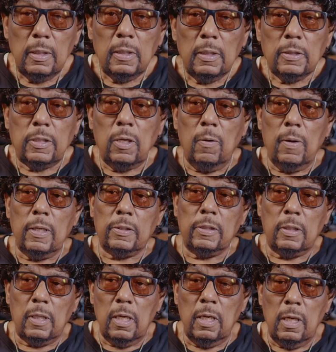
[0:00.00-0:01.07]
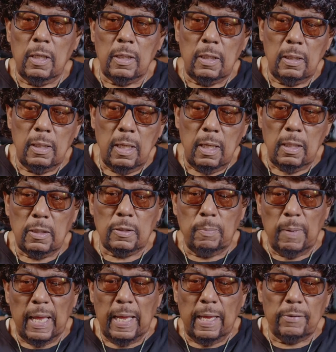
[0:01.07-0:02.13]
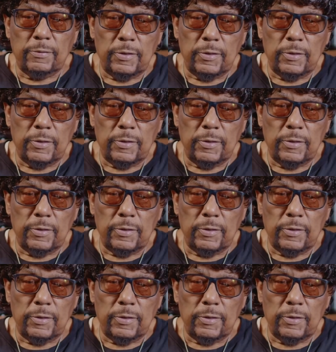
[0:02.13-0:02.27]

So it's good and it's bad.